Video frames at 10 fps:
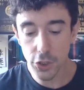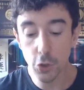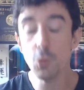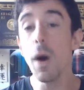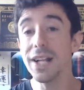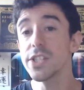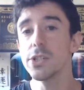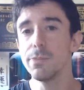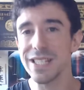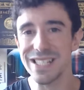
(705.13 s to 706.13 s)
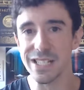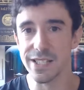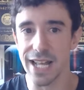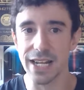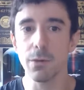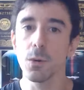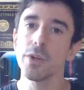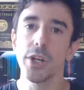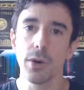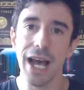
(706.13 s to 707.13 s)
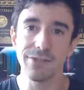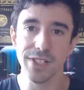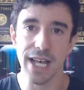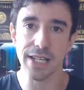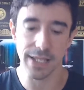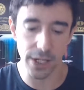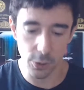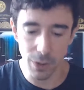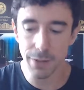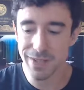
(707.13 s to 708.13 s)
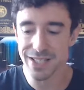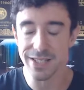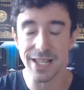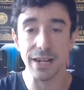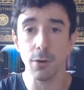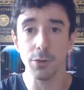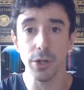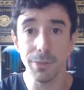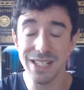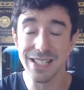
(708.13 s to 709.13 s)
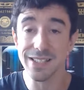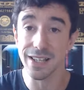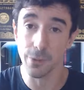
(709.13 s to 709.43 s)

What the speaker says: you want to be sustainable with your advertising, and you want to be sustainable with your business.